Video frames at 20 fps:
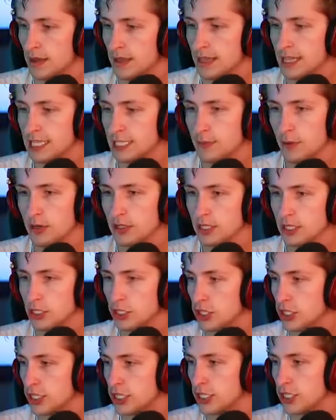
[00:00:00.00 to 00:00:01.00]
This
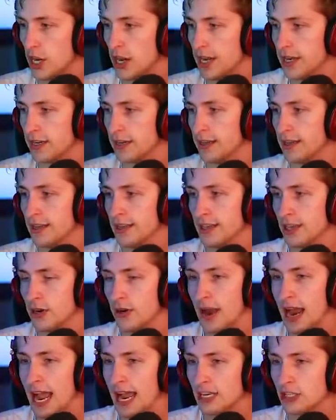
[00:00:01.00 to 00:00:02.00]
person's just done.
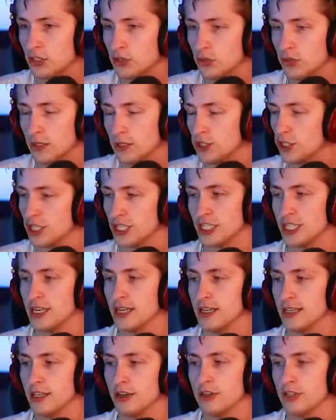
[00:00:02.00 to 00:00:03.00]
They're actually just,
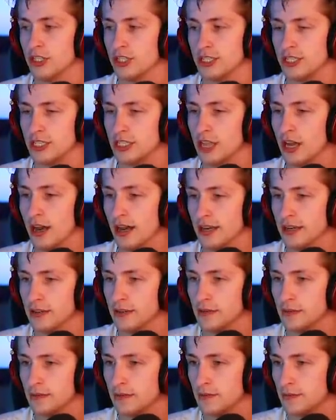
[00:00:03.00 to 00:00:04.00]
they're just
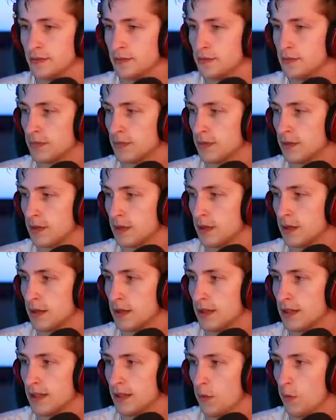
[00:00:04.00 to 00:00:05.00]
done.
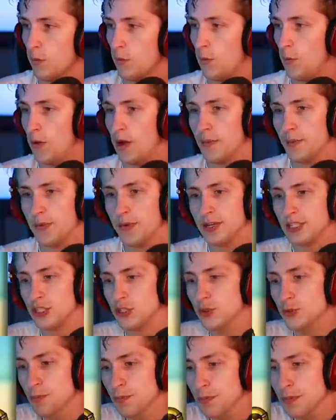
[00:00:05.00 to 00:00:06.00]

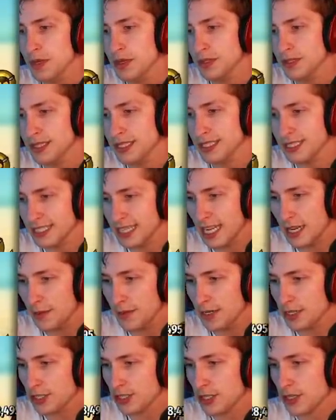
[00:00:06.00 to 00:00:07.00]
1.2 million
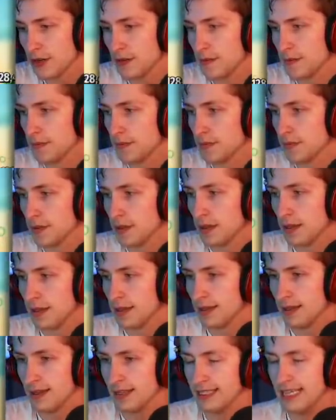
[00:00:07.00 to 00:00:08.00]
damage.
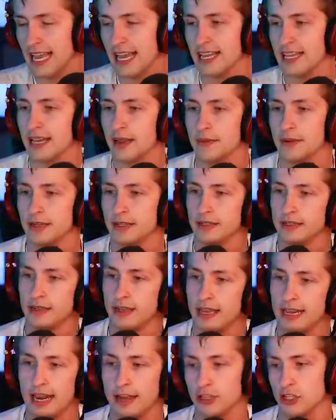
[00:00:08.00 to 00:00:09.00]
Yeah, I mean,
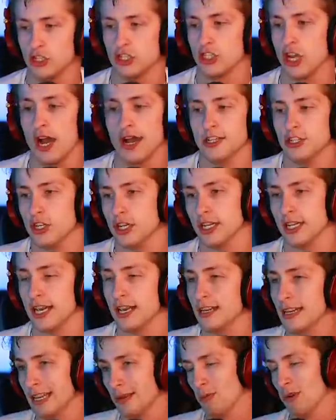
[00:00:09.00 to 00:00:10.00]
and I just dodge it
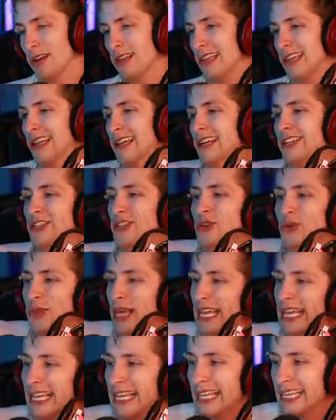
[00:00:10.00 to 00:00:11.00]
again. Like, what are they going to do?
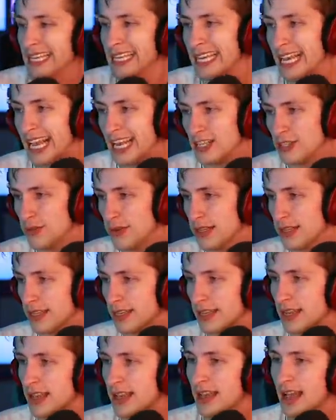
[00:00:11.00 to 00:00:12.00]
They He can't do
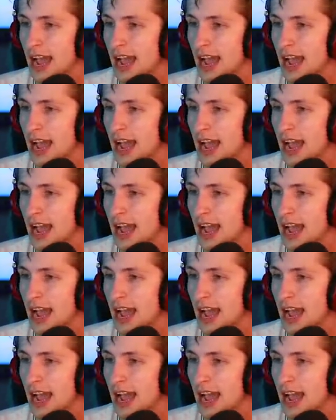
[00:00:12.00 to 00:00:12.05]
anything.